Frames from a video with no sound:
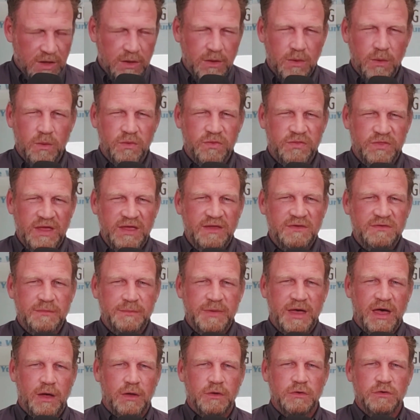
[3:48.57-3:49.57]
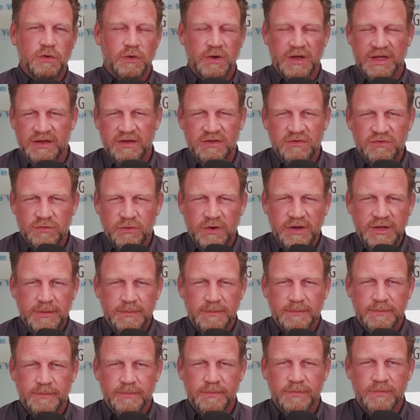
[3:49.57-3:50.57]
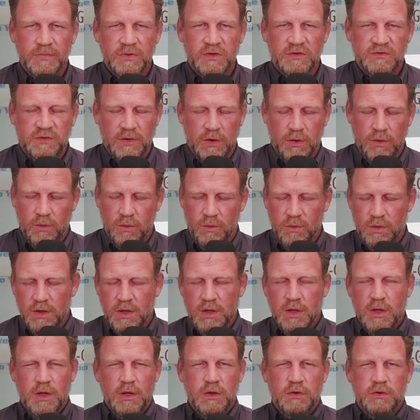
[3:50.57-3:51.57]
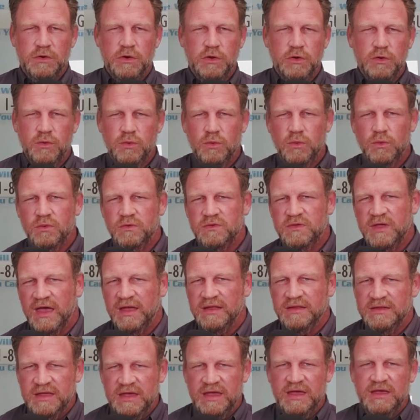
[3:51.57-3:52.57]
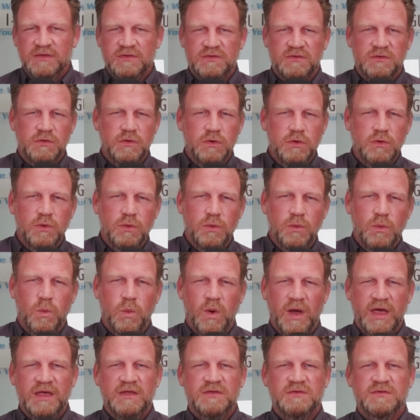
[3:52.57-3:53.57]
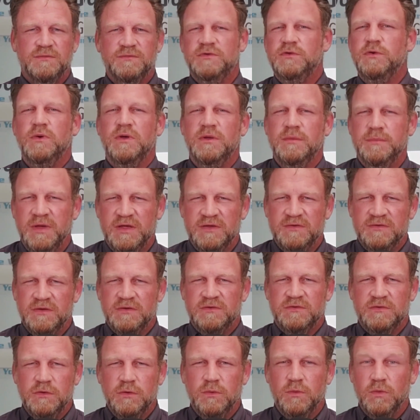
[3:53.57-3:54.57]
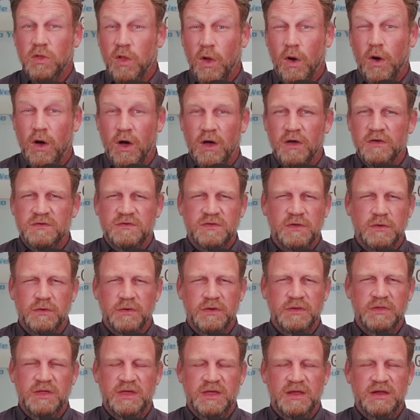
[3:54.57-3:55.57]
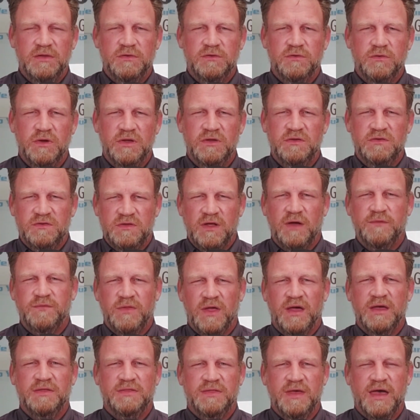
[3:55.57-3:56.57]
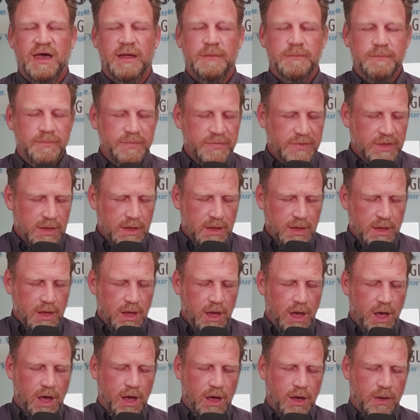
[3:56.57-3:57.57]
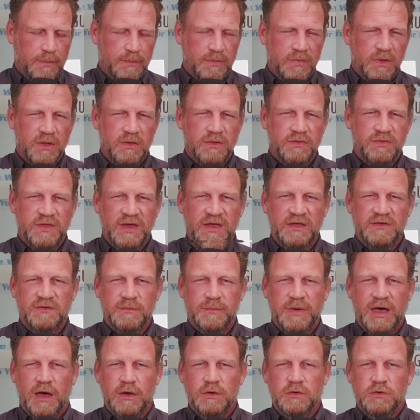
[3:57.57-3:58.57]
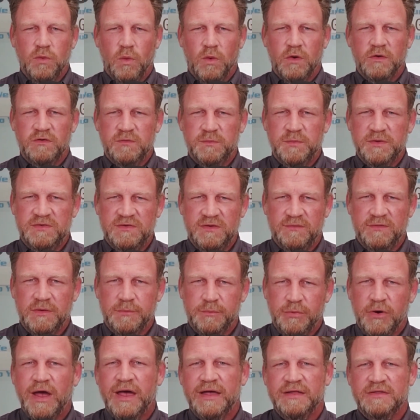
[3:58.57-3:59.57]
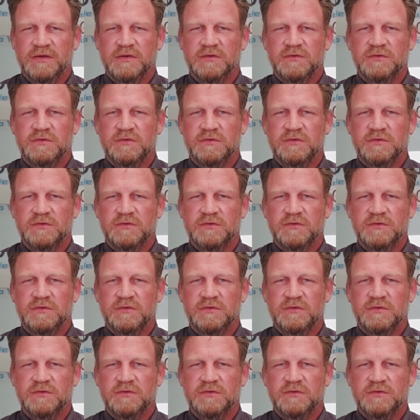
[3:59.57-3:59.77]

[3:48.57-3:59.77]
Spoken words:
Things about your industry. So new techniques, new ways of doing business, new laws that are in the industry, stuff like that. Things about your specific practice.